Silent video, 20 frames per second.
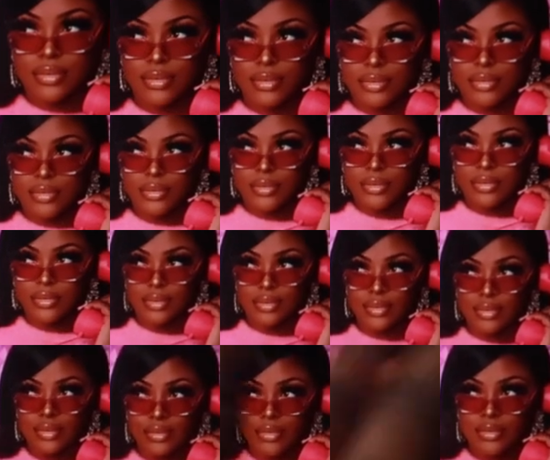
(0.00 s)
editing, but
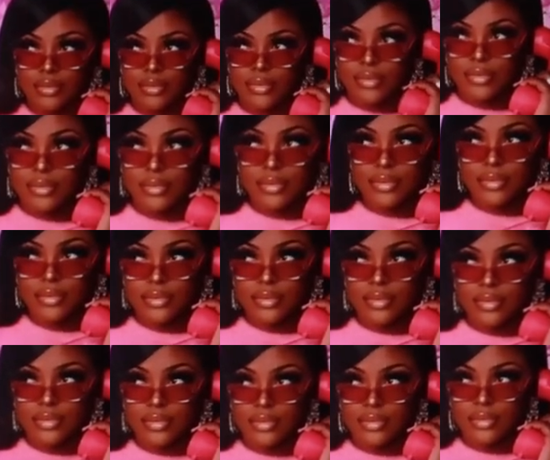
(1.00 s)
I really like this
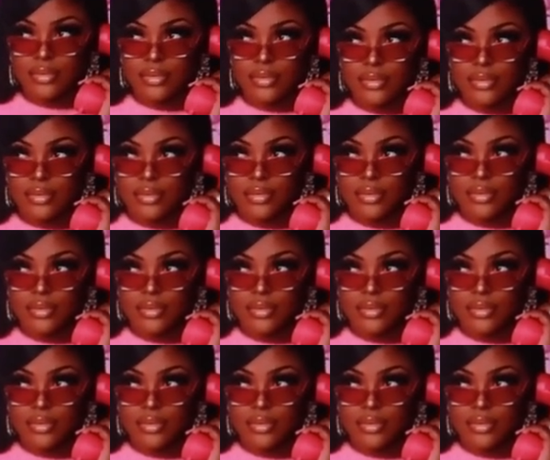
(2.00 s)
as the header.